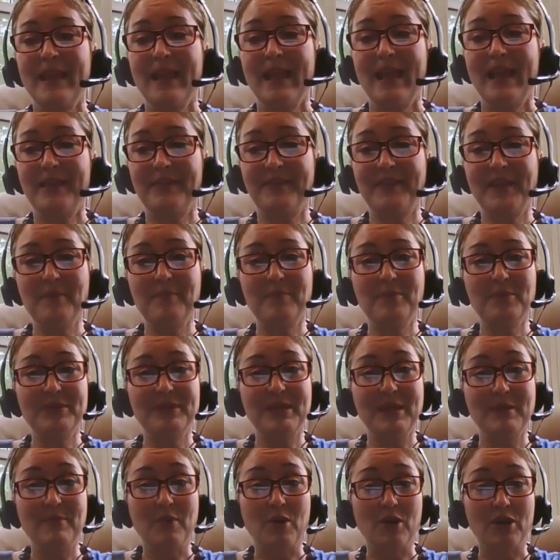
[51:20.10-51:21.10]
At that point,
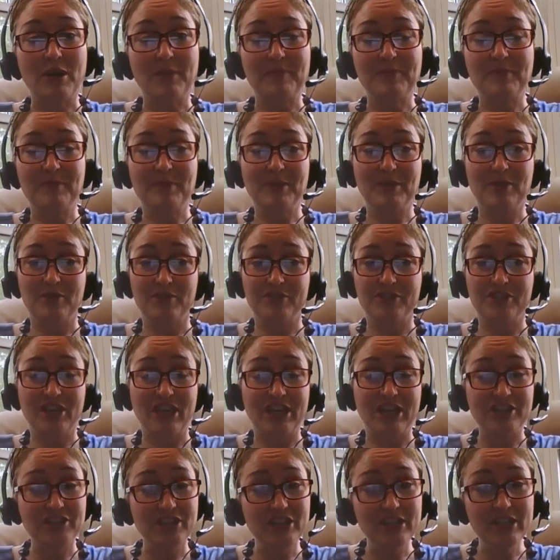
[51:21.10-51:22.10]
they mark up the bill or
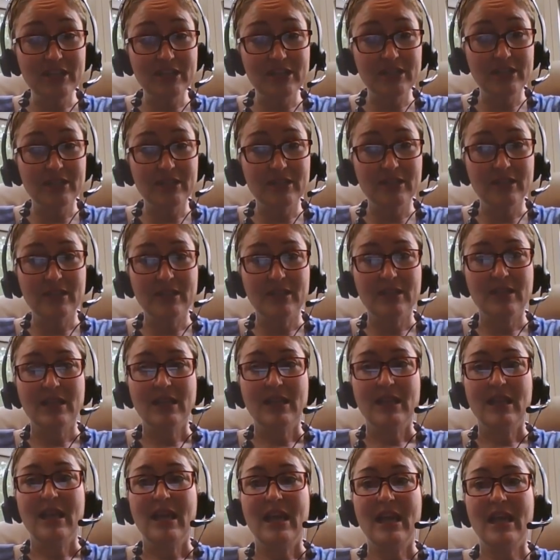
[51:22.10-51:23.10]
change it.
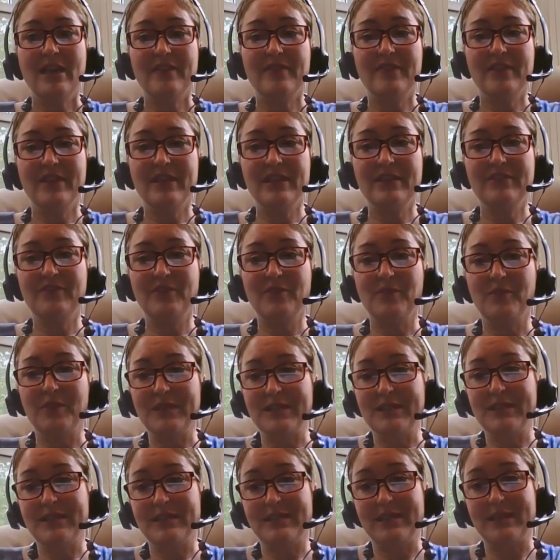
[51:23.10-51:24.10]
And then if it
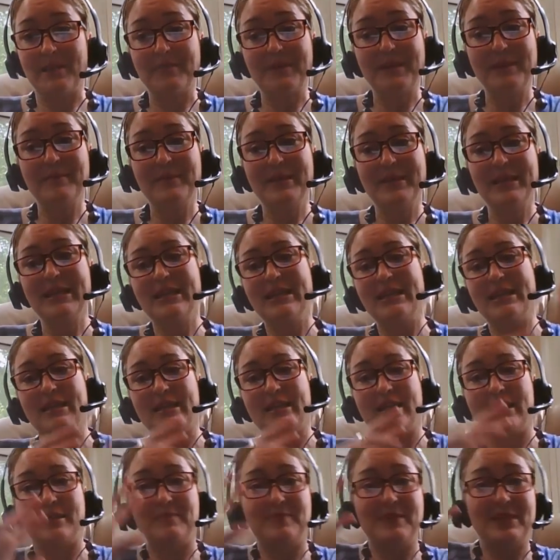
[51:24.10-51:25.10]
went to subcommittee,
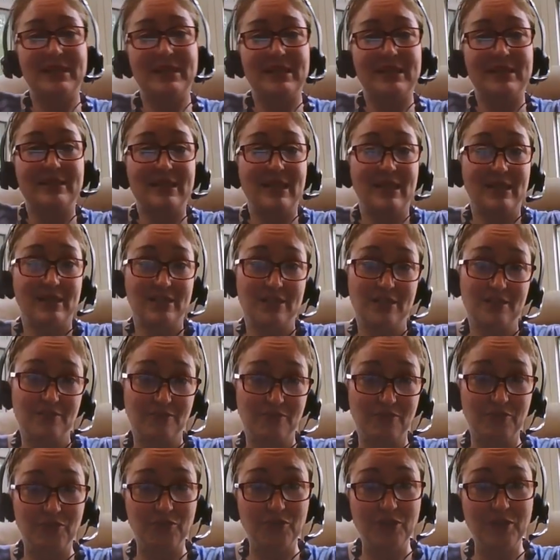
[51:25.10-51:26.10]
it can be taken to the
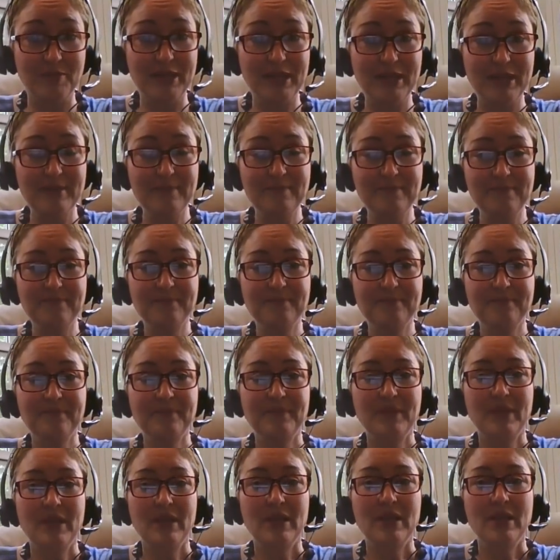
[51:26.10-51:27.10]
full committee.
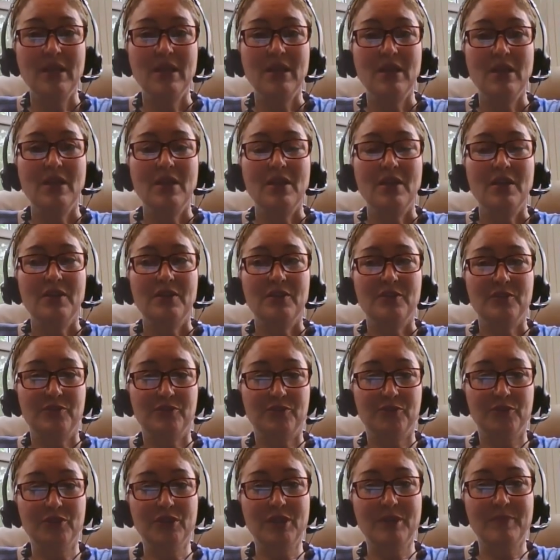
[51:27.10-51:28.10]
The
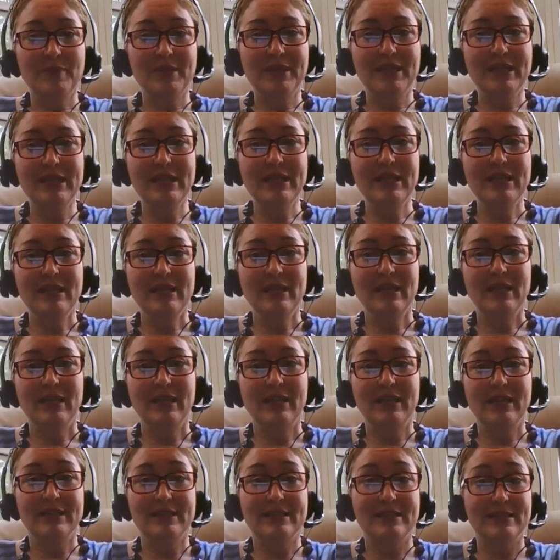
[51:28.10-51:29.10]
full committee
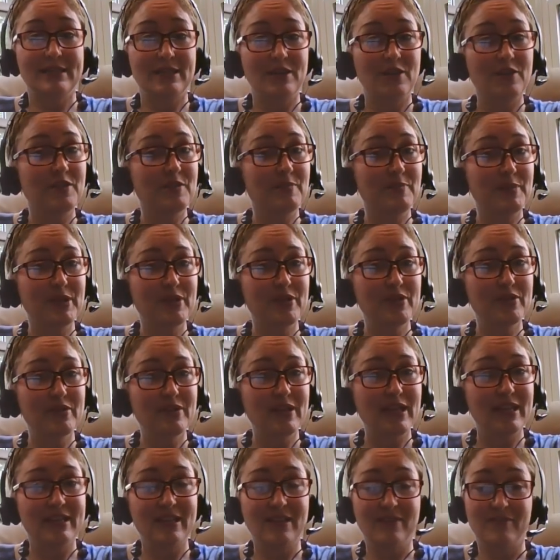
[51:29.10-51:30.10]
can sit on the bill
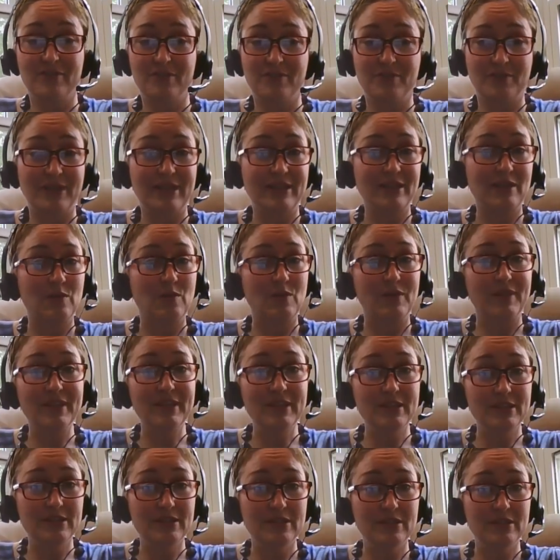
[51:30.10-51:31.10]
and never do anything with
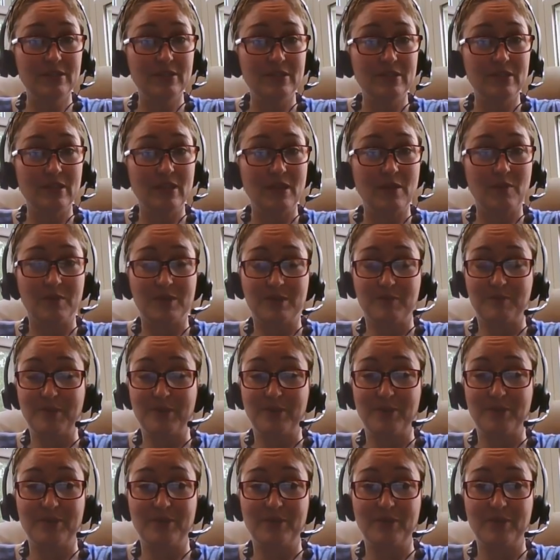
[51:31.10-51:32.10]
it, at which
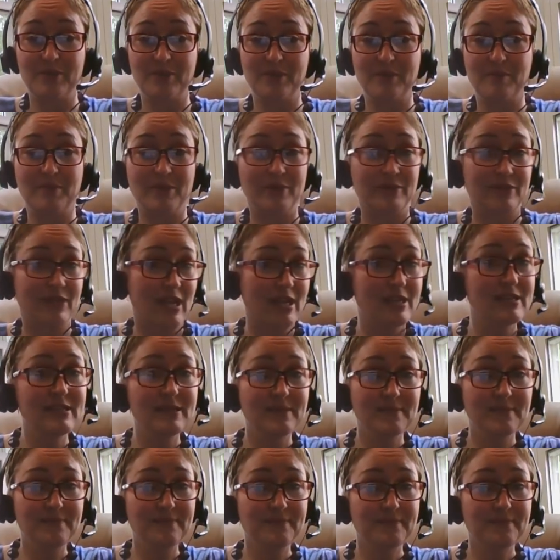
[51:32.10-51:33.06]
the bill dies.